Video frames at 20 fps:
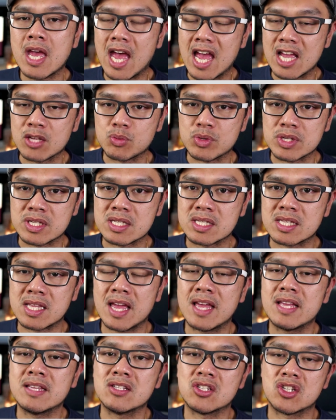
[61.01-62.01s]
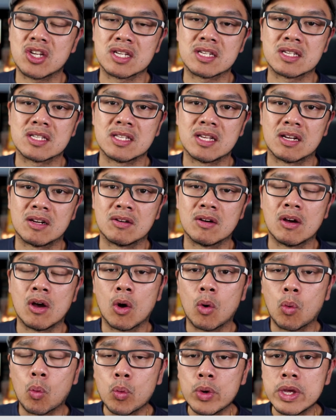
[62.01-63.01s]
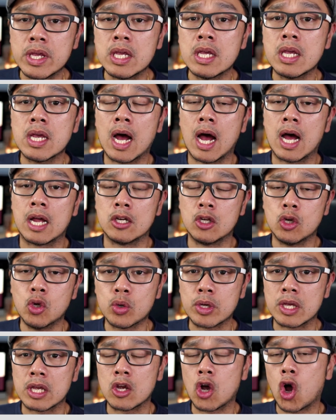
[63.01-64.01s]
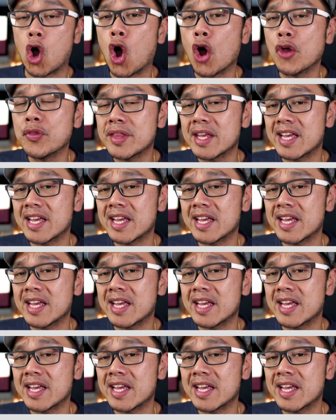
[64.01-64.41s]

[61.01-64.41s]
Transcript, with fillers: As we stand just now, we are looking on